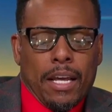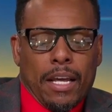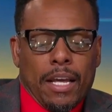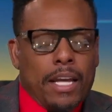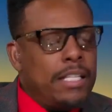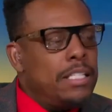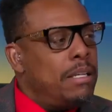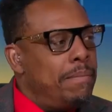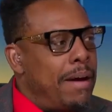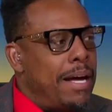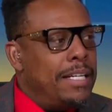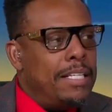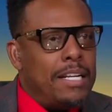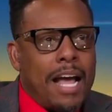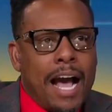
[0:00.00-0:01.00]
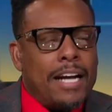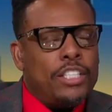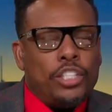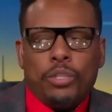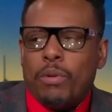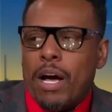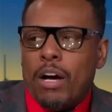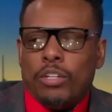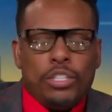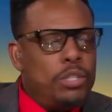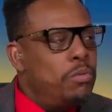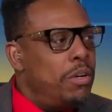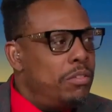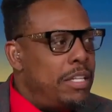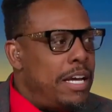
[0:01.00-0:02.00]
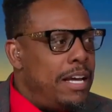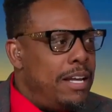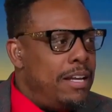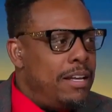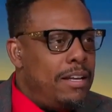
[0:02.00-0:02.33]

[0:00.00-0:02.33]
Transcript: and somebody knocks you out, do you want that